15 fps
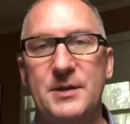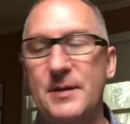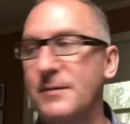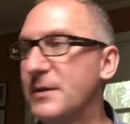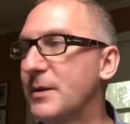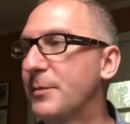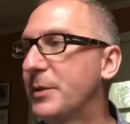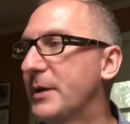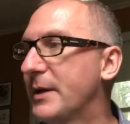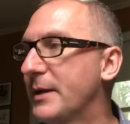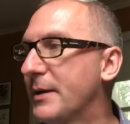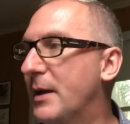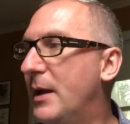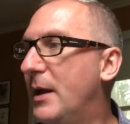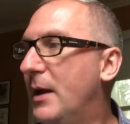themes of the
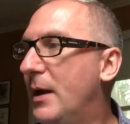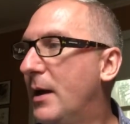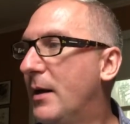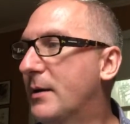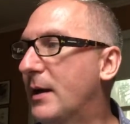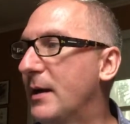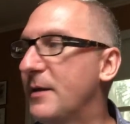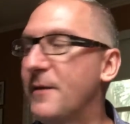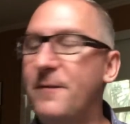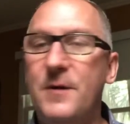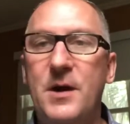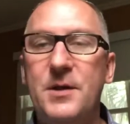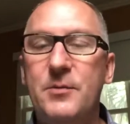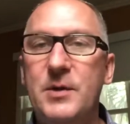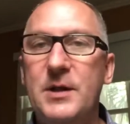play. Okay, The
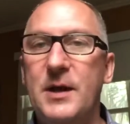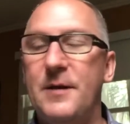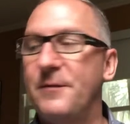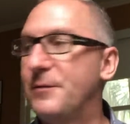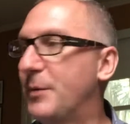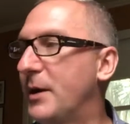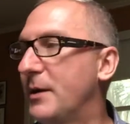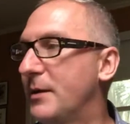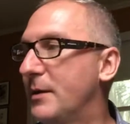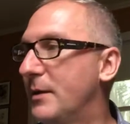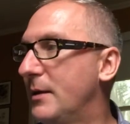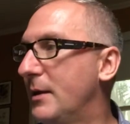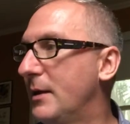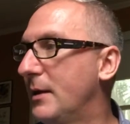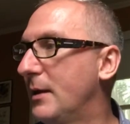Father We Loved by
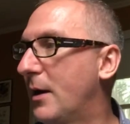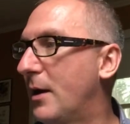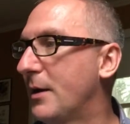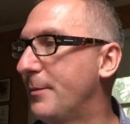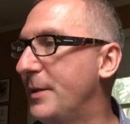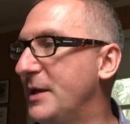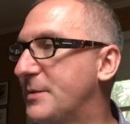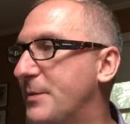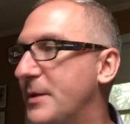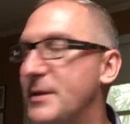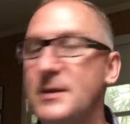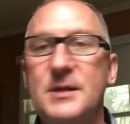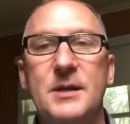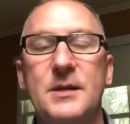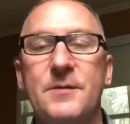On a Beach by
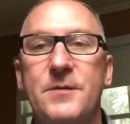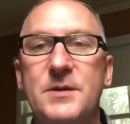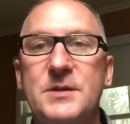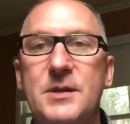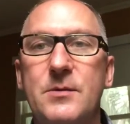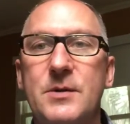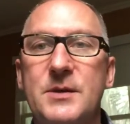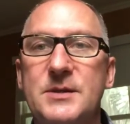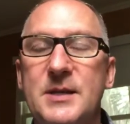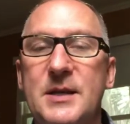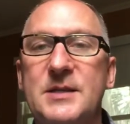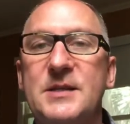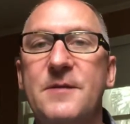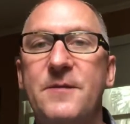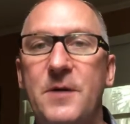the Sea. The first thing I'm going to
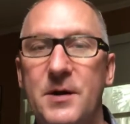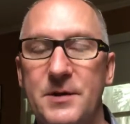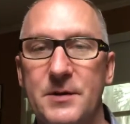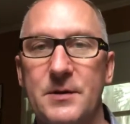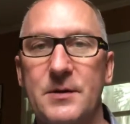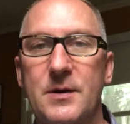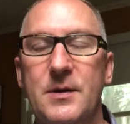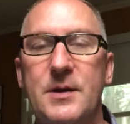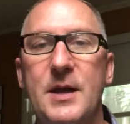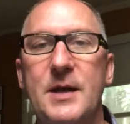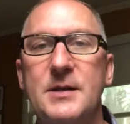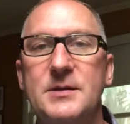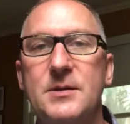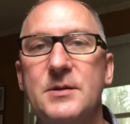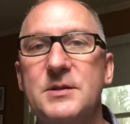say is the father.
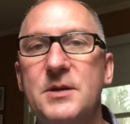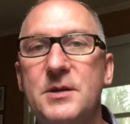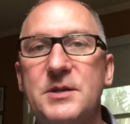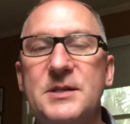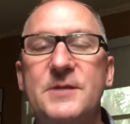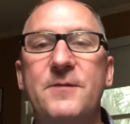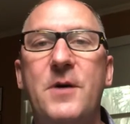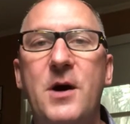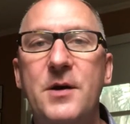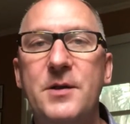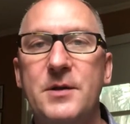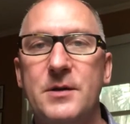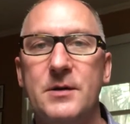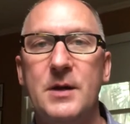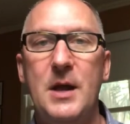Okay, so it's not just
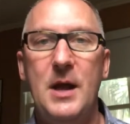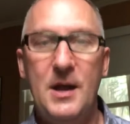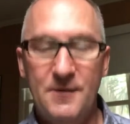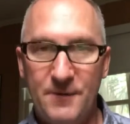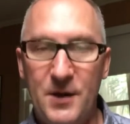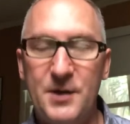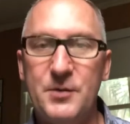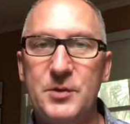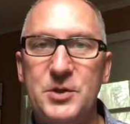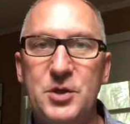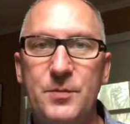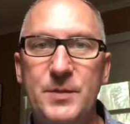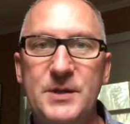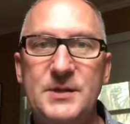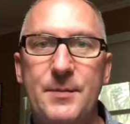father, which
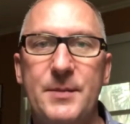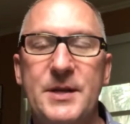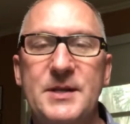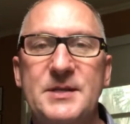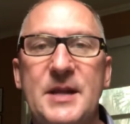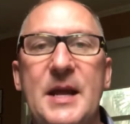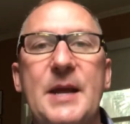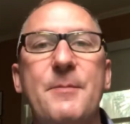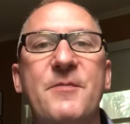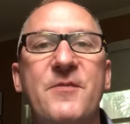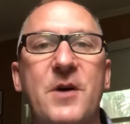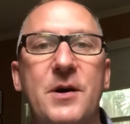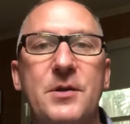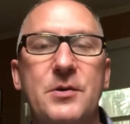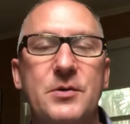could be somebody's name,
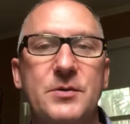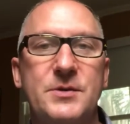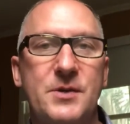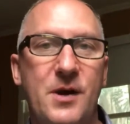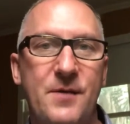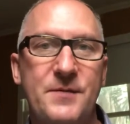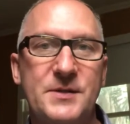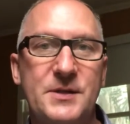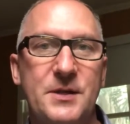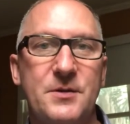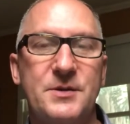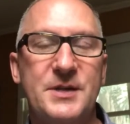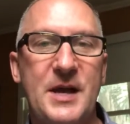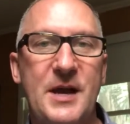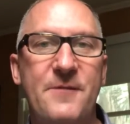father who is obviously
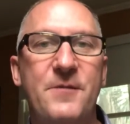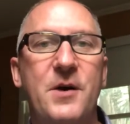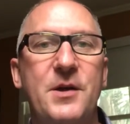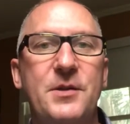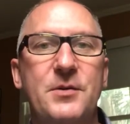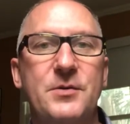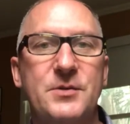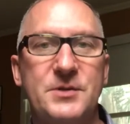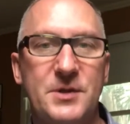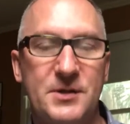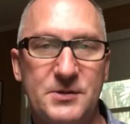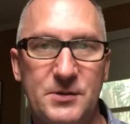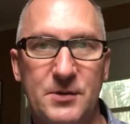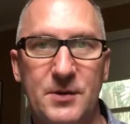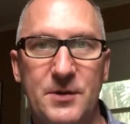your dad, father who is
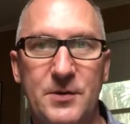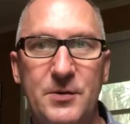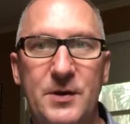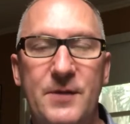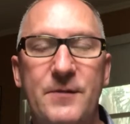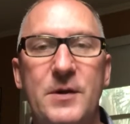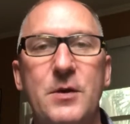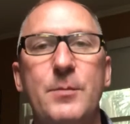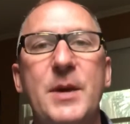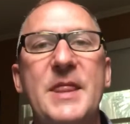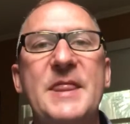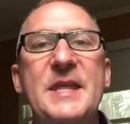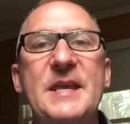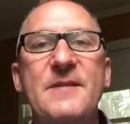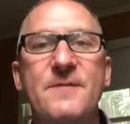also an authority figure,
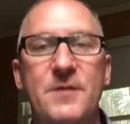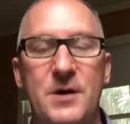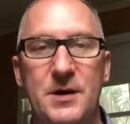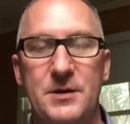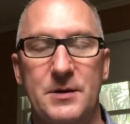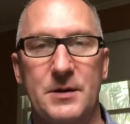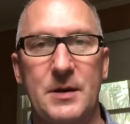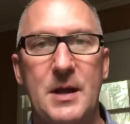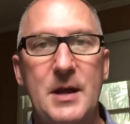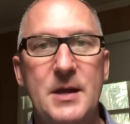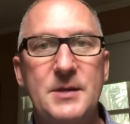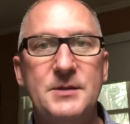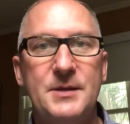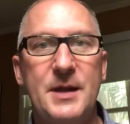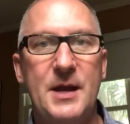but the father.
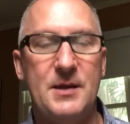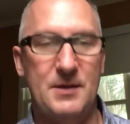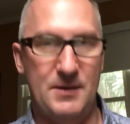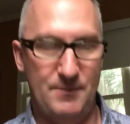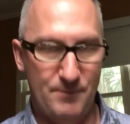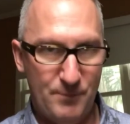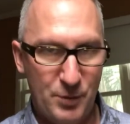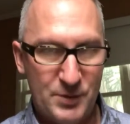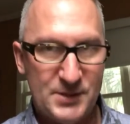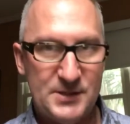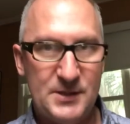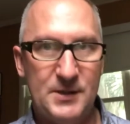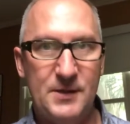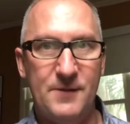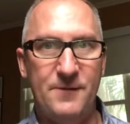So that
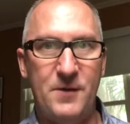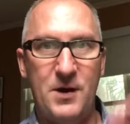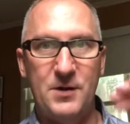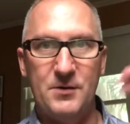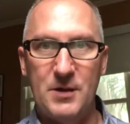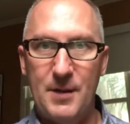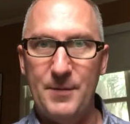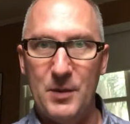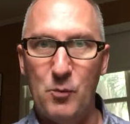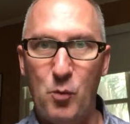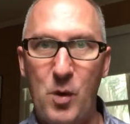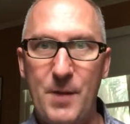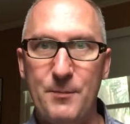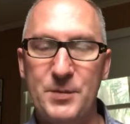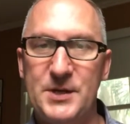puts the father up in
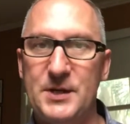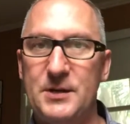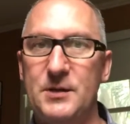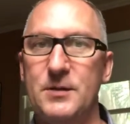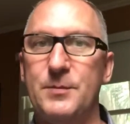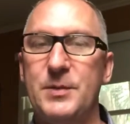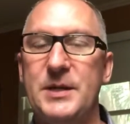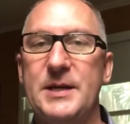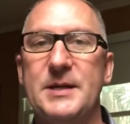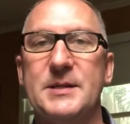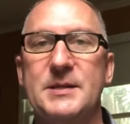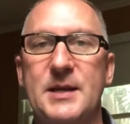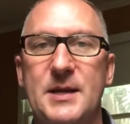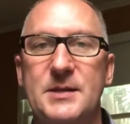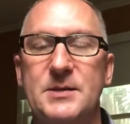one particular
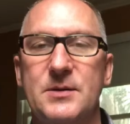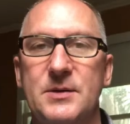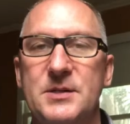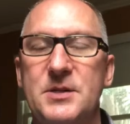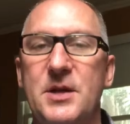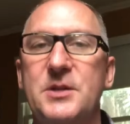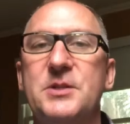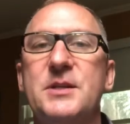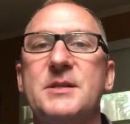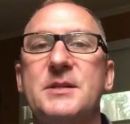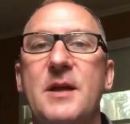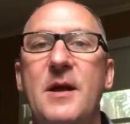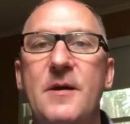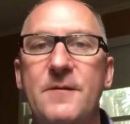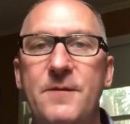place, yeah? So it's not
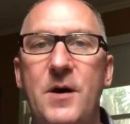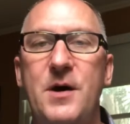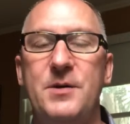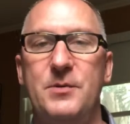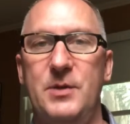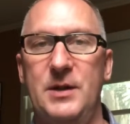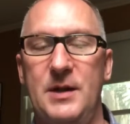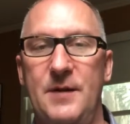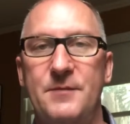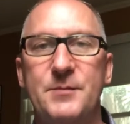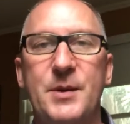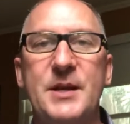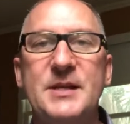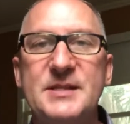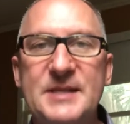just father we loved,
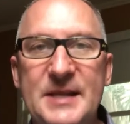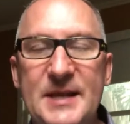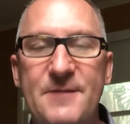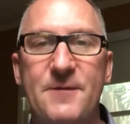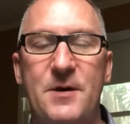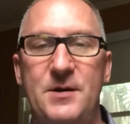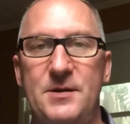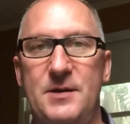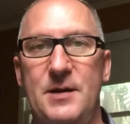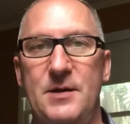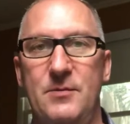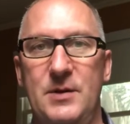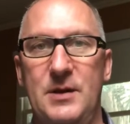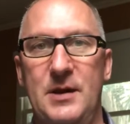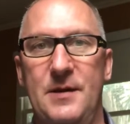but it's the father
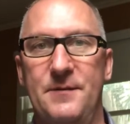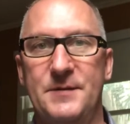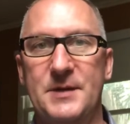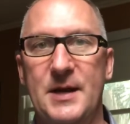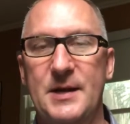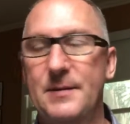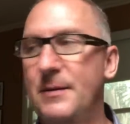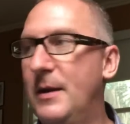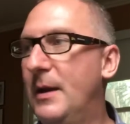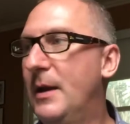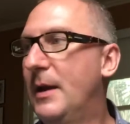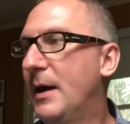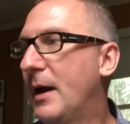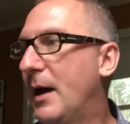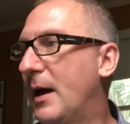that we loved, yeah?
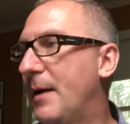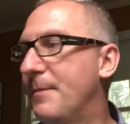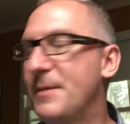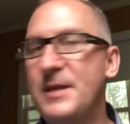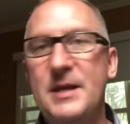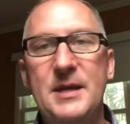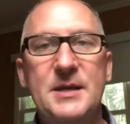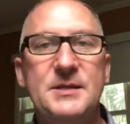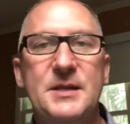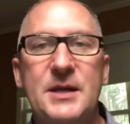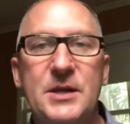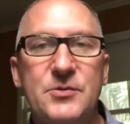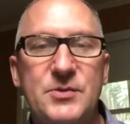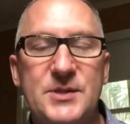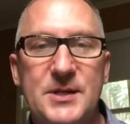The is an
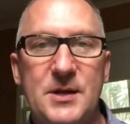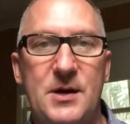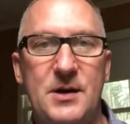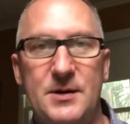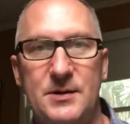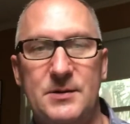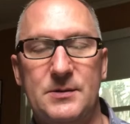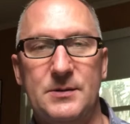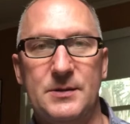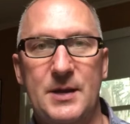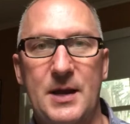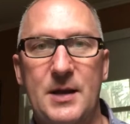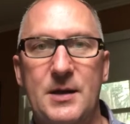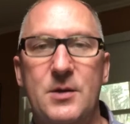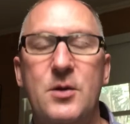interesting article,
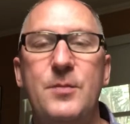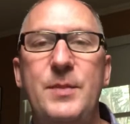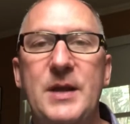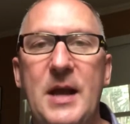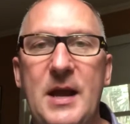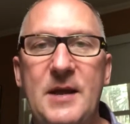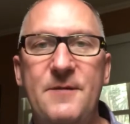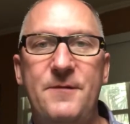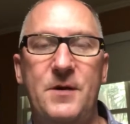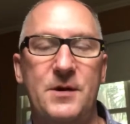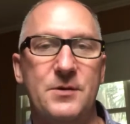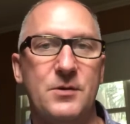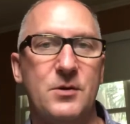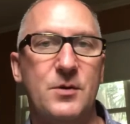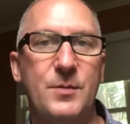yeah? It could be a
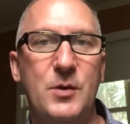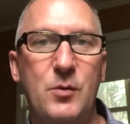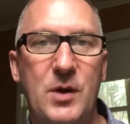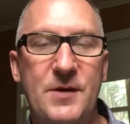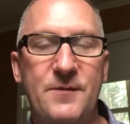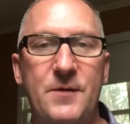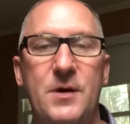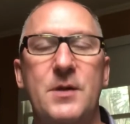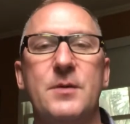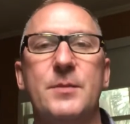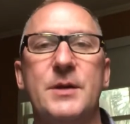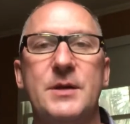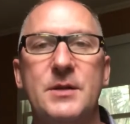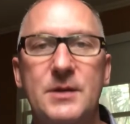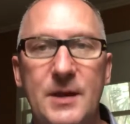father, it could be one father,
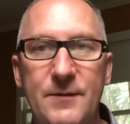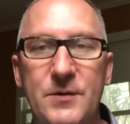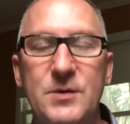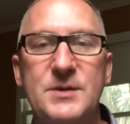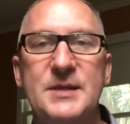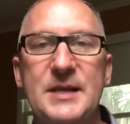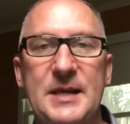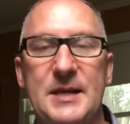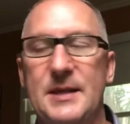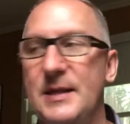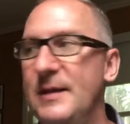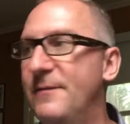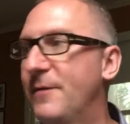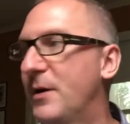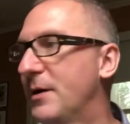but they've used
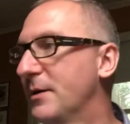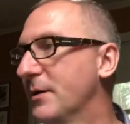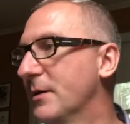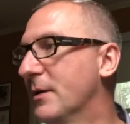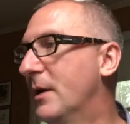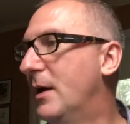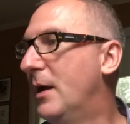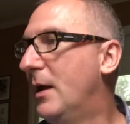the father.